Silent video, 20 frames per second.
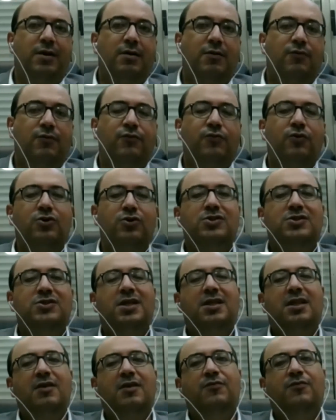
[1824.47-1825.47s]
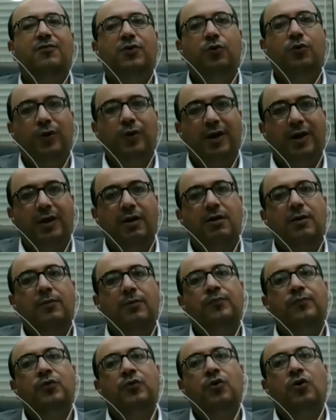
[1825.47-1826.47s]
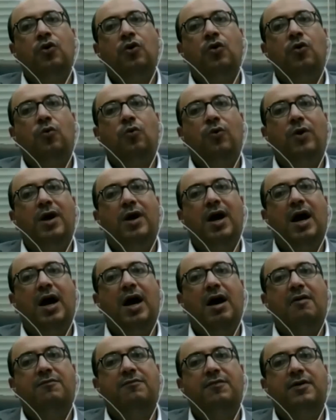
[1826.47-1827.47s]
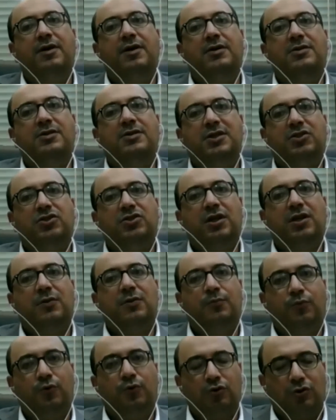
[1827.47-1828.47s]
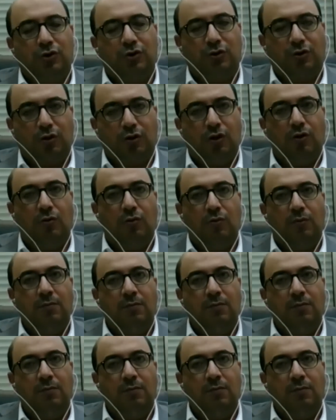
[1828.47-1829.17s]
Of course, not every week we have such an important law,